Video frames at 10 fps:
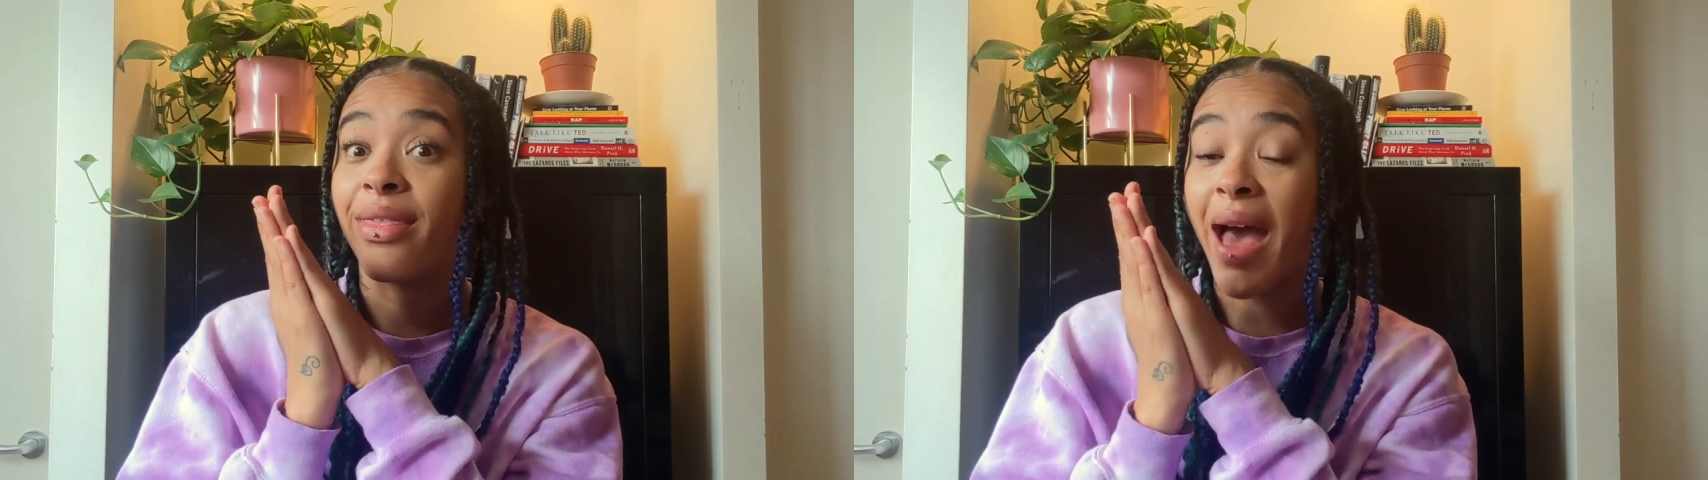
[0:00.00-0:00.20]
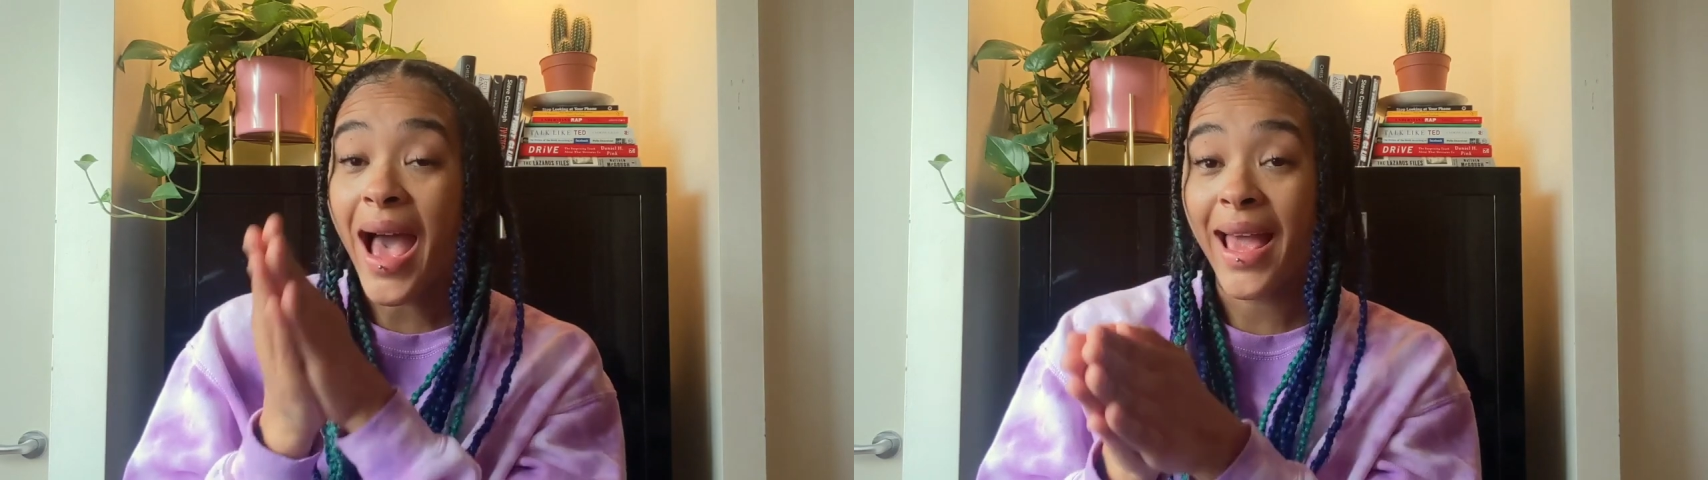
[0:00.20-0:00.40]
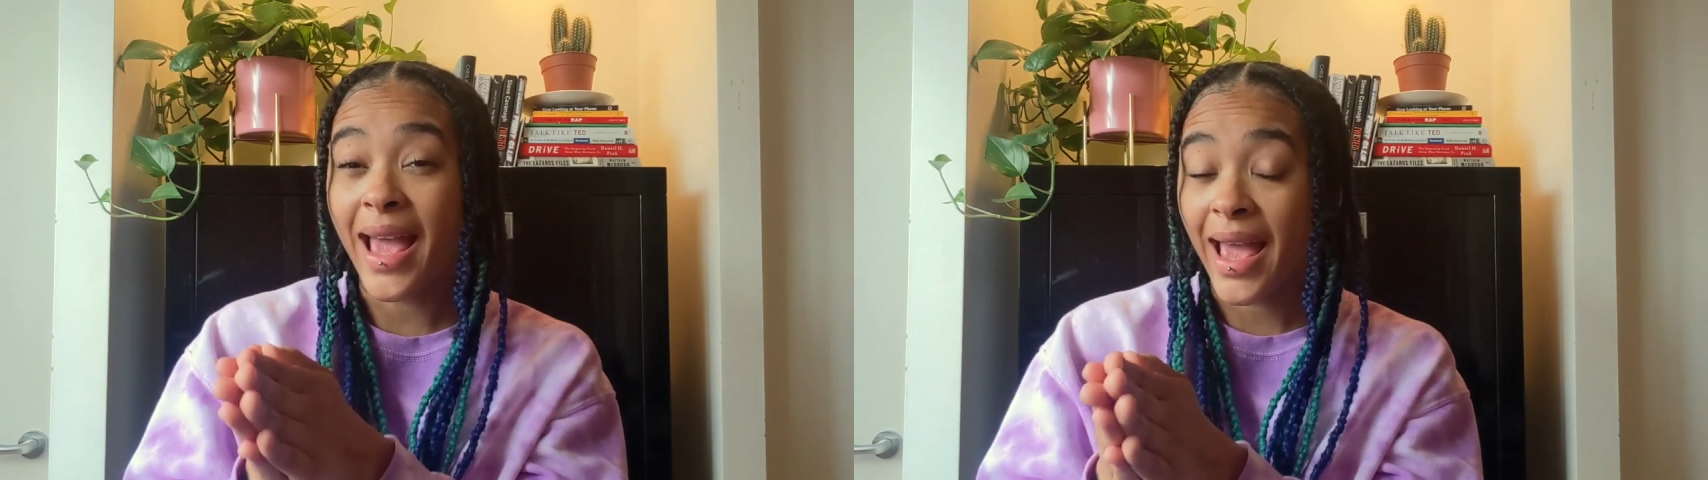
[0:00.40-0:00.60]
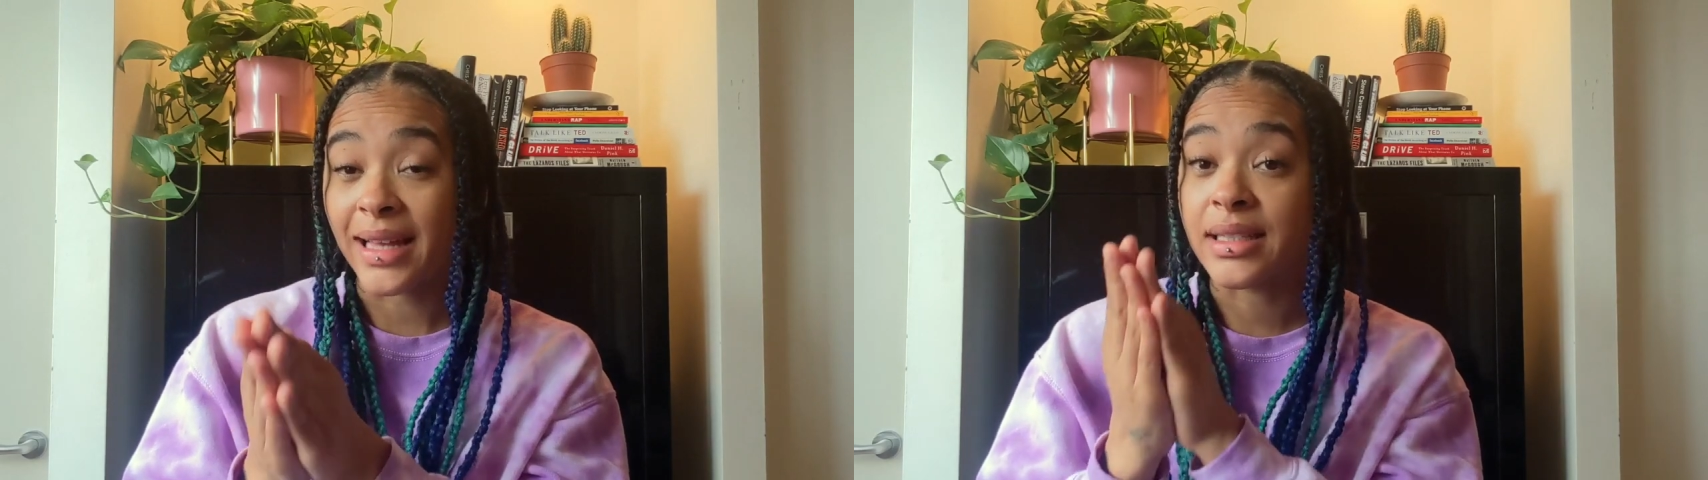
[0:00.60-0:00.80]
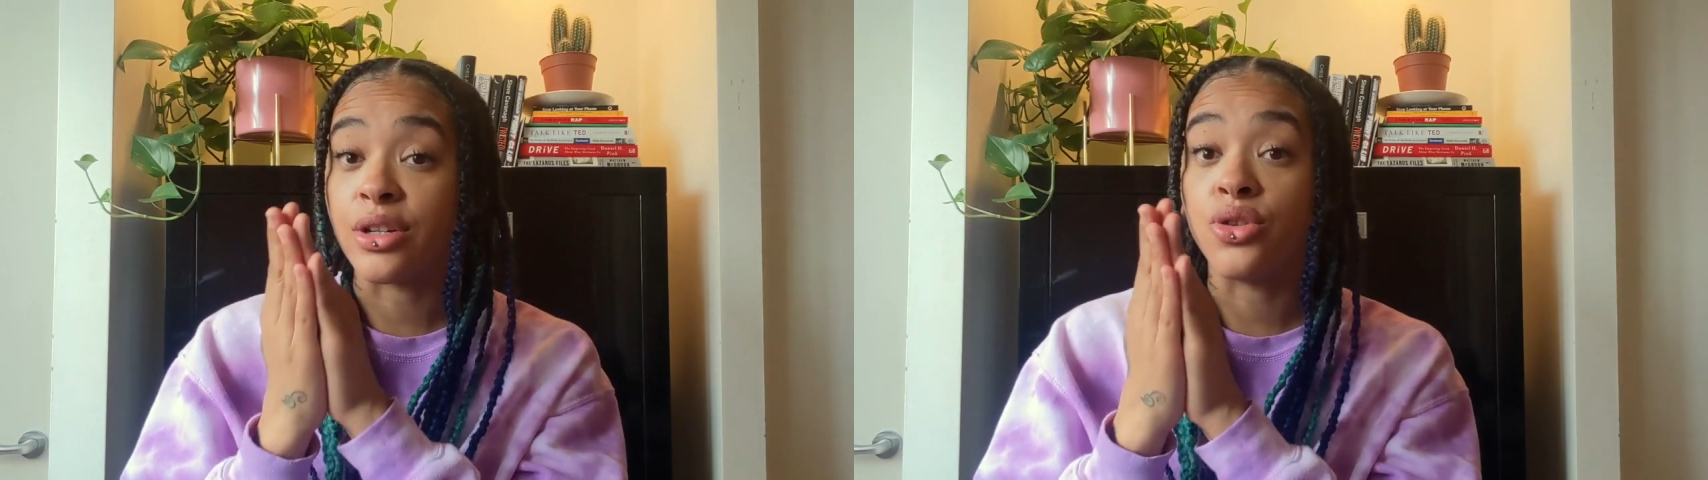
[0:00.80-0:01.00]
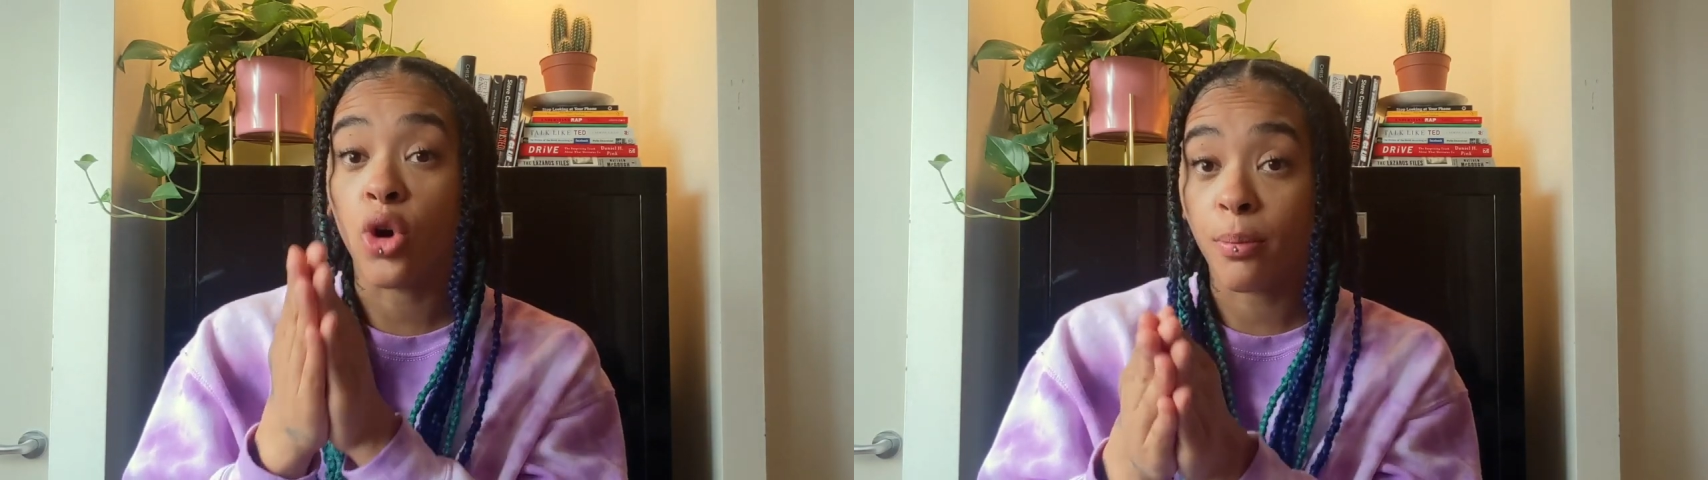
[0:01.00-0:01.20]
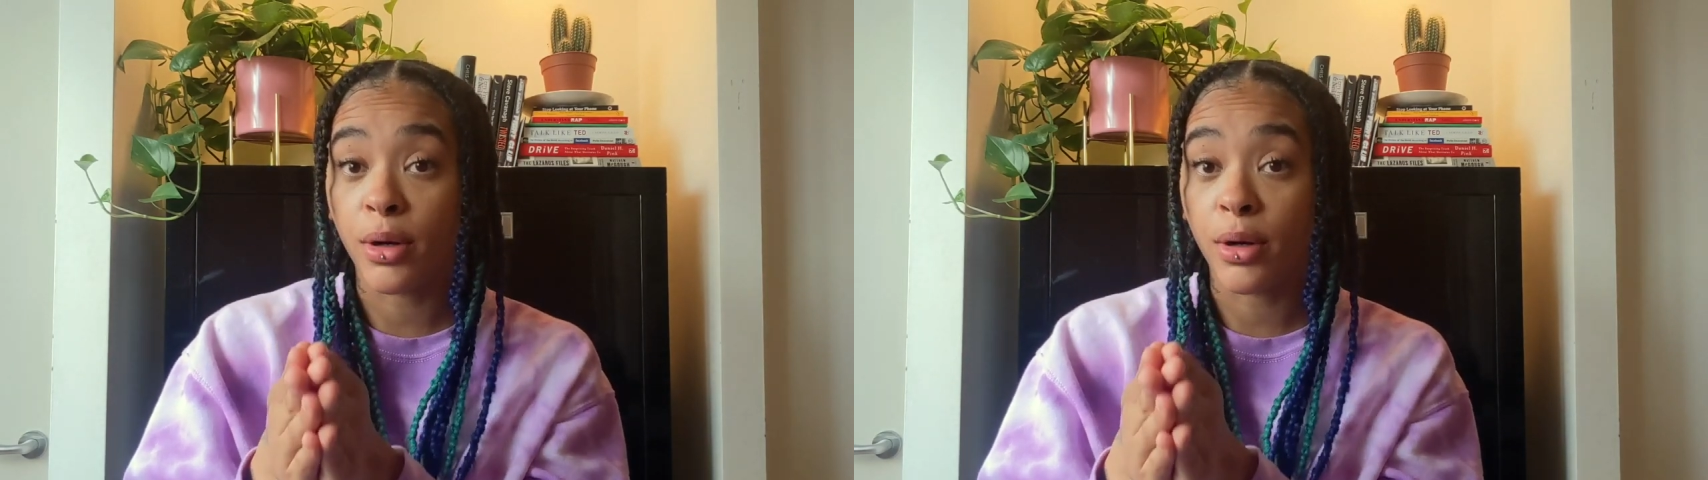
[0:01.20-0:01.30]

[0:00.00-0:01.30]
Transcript: hair did not